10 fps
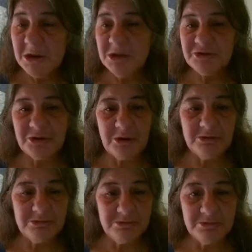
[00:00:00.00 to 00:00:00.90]

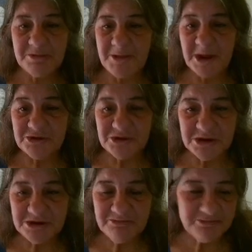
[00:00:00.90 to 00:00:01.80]
So that's
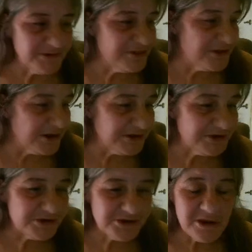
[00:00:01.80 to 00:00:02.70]
it for
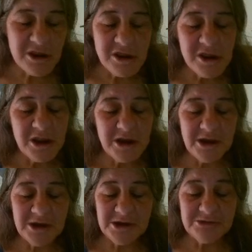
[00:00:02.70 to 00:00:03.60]
this.
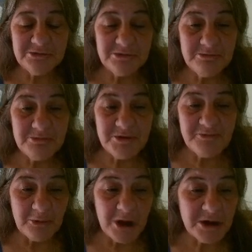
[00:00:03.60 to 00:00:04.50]
And
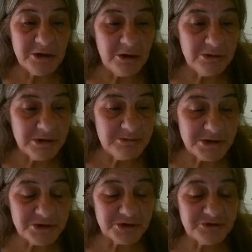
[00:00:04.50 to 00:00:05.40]
before I go, let
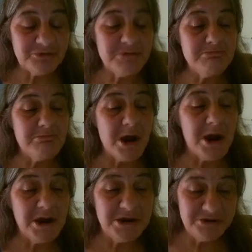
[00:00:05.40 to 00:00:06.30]
me just
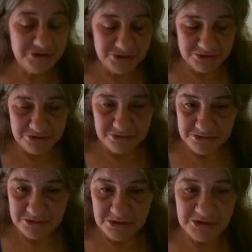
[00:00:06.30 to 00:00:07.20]
remind you,
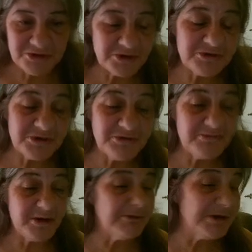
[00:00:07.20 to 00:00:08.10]
because this is
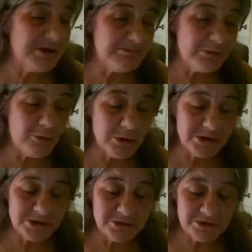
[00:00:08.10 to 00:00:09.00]
very
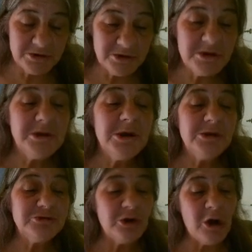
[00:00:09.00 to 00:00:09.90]
important,
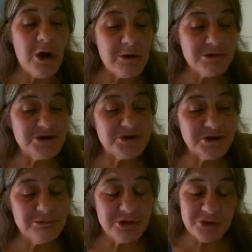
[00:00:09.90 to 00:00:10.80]
to always
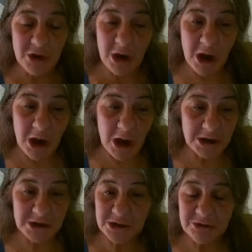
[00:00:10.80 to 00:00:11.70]
see with your
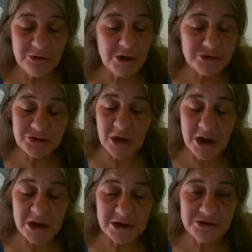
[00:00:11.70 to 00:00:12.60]
heart and not your
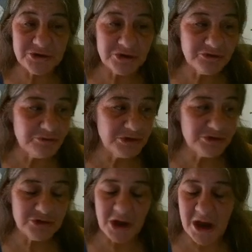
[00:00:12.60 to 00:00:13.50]
eyes, because
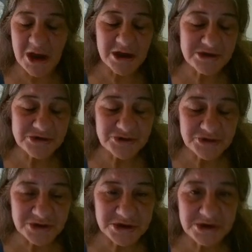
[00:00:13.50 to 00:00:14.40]
what your eyes
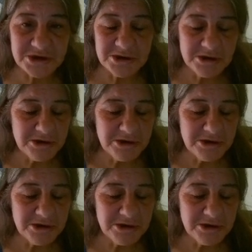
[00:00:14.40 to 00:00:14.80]
see